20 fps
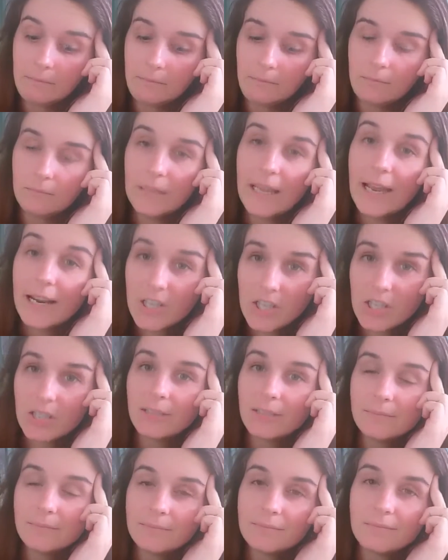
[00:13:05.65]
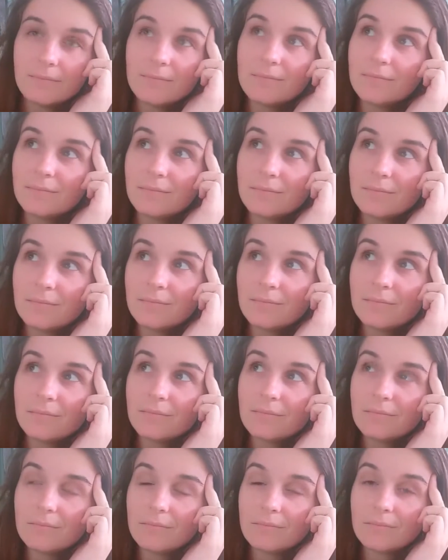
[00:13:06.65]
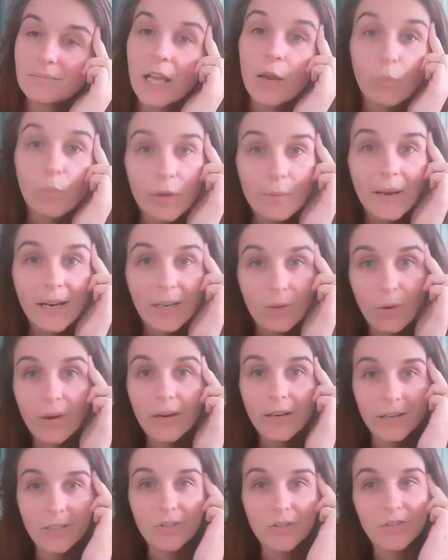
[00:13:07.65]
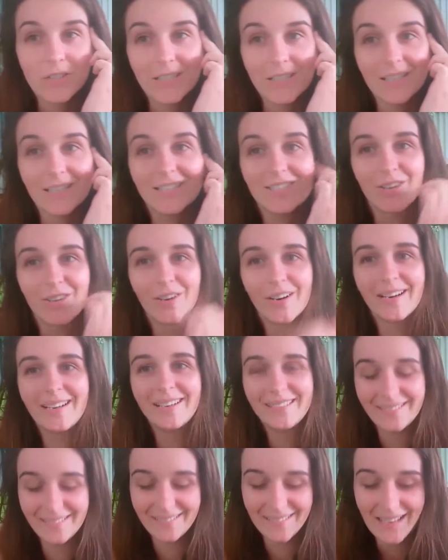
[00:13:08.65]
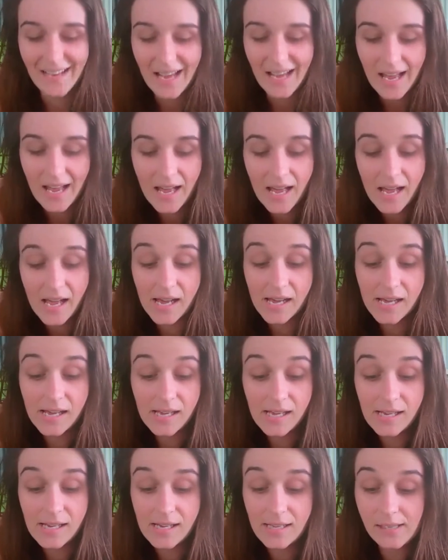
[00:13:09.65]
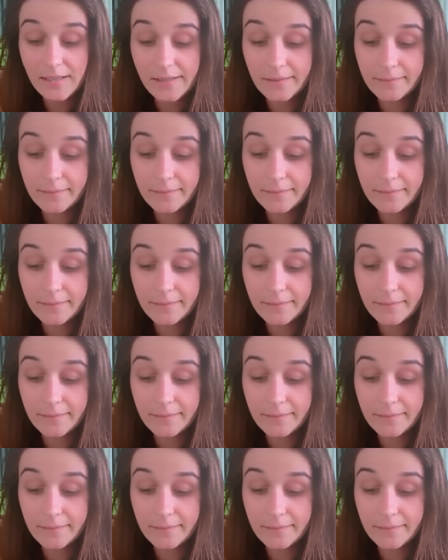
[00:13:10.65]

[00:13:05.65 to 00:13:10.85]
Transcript: Actually, it would have made quite an interesting story. I